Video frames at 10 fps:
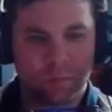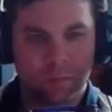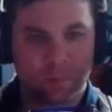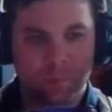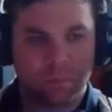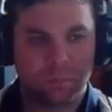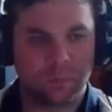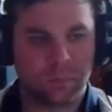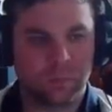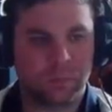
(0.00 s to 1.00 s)

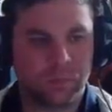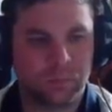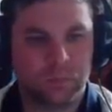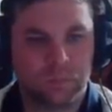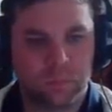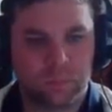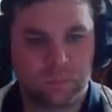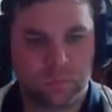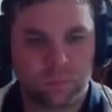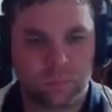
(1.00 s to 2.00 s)

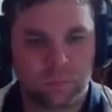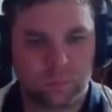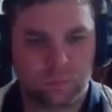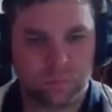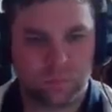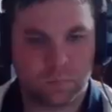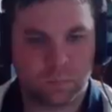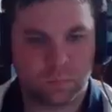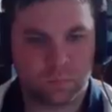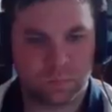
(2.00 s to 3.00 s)

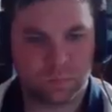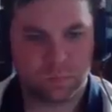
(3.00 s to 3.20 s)
No one is speaking in this clip.